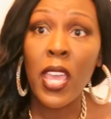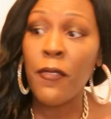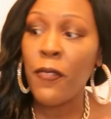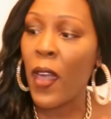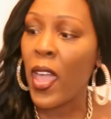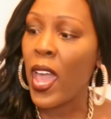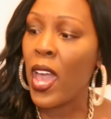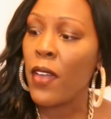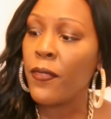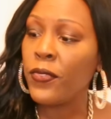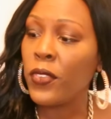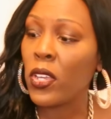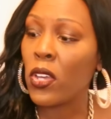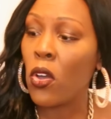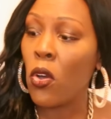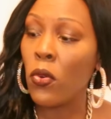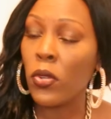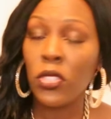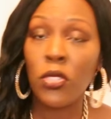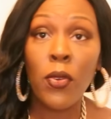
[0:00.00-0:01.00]
If I have to
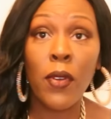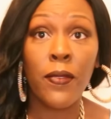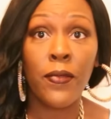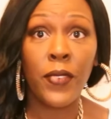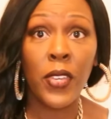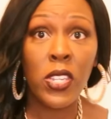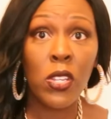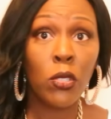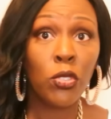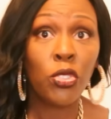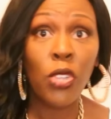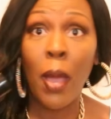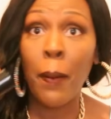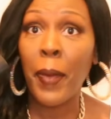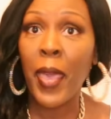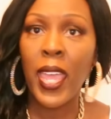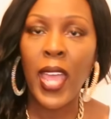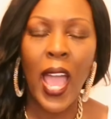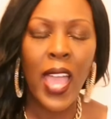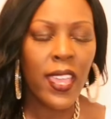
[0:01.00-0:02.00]
go and do a video
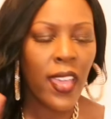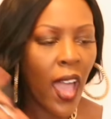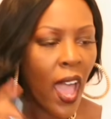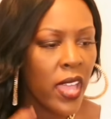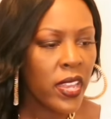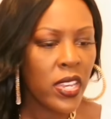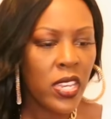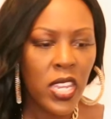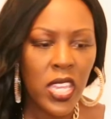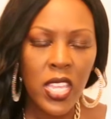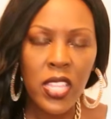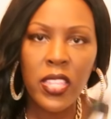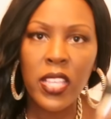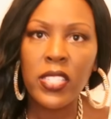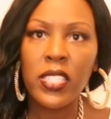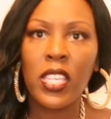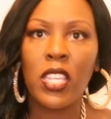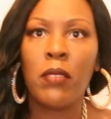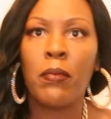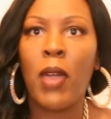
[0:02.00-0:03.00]
drop, I, I need
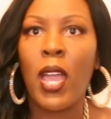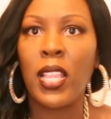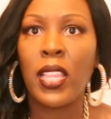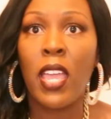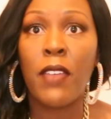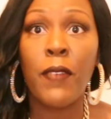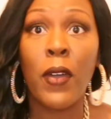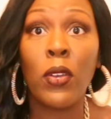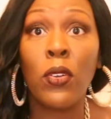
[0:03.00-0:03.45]
this in my life.